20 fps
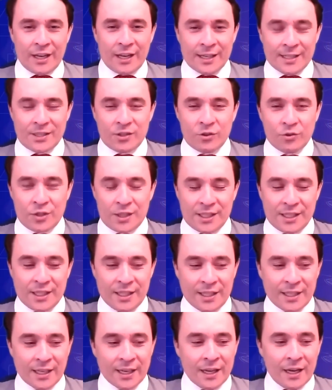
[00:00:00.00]
As you
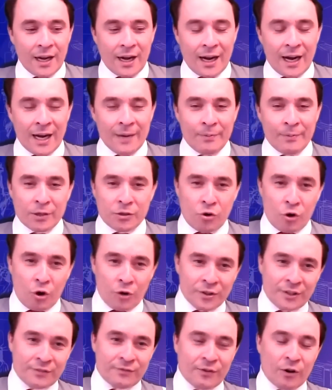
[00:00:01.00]
see, Albert
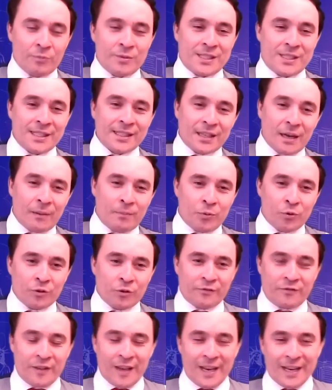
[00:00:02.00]
Kong from
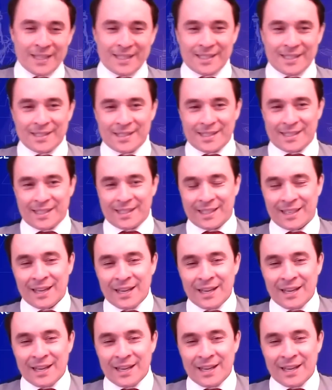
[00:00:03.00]
Singapore, Felix is